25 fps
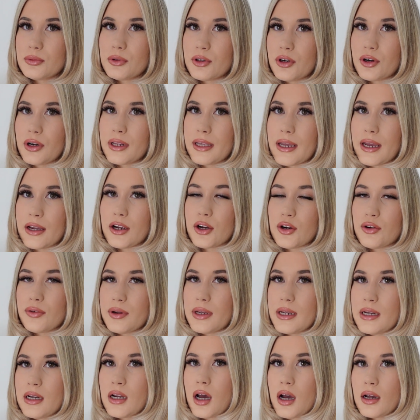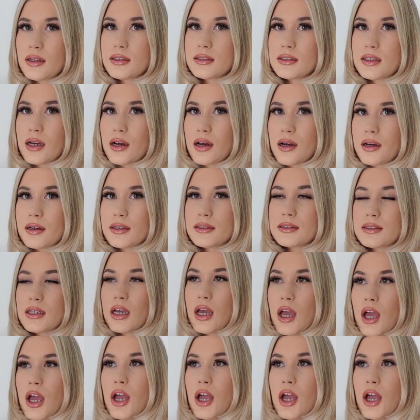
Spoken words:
We're going to get Korean hot dogs,